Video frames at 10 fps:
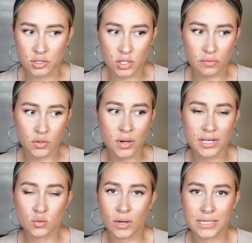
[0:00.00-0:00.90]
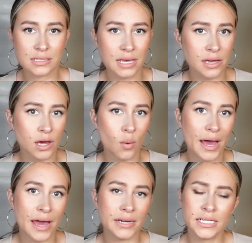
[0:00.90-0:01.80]
So if you guys want to see it, go
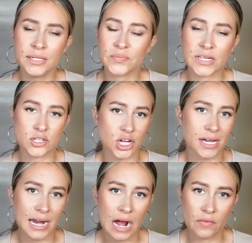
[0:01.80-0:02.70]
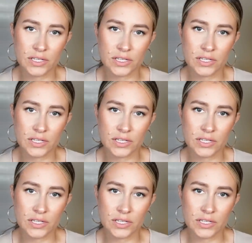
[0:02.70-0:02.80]
ahead and check it out.